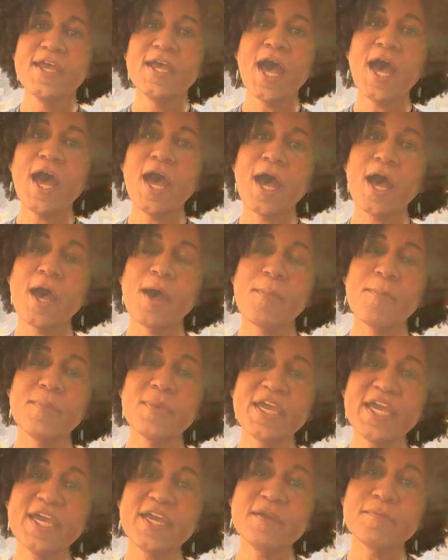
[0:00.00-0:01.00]

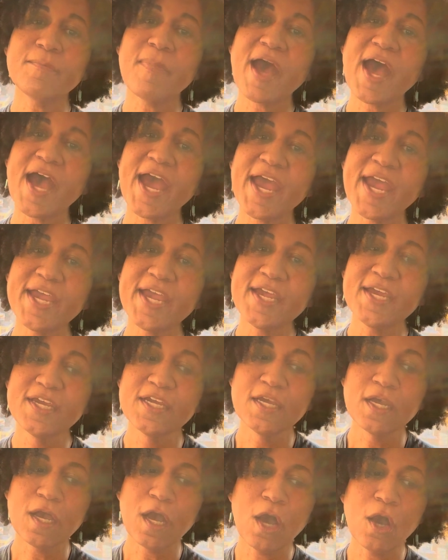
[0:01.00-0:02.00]
In my
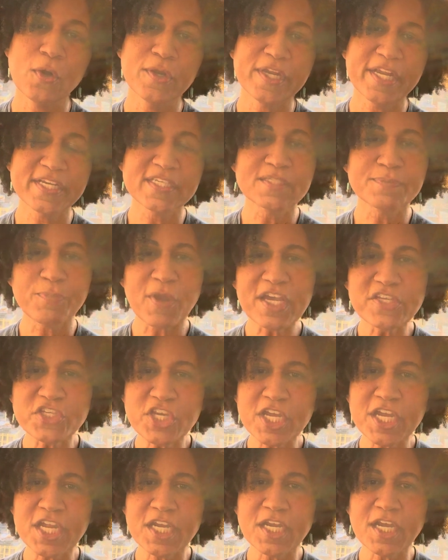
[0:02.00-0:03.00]
own
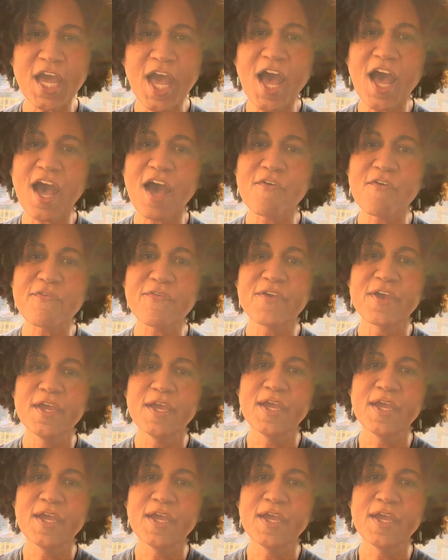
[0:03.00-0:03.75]
expression of